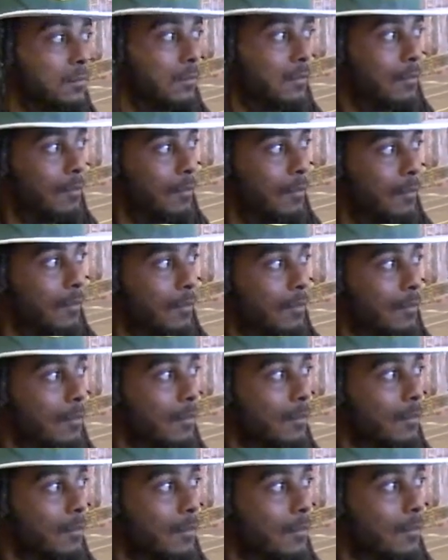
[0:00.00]

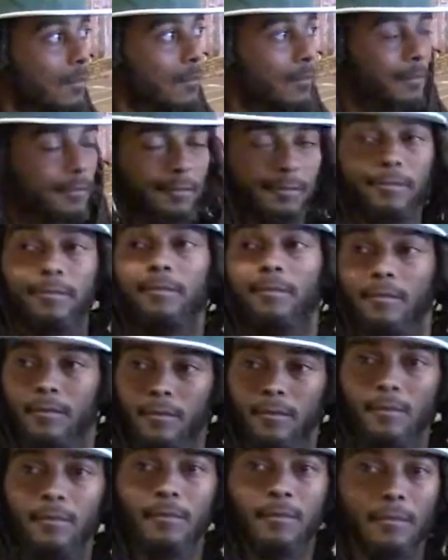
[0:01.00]

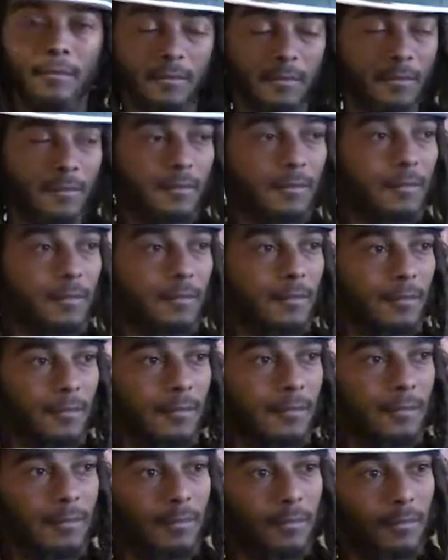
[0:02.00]

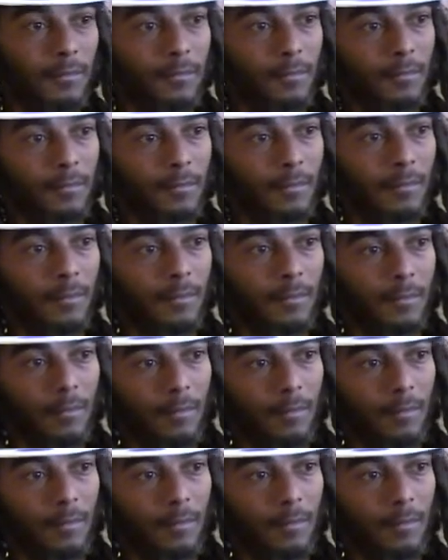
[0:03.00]
(not speaking)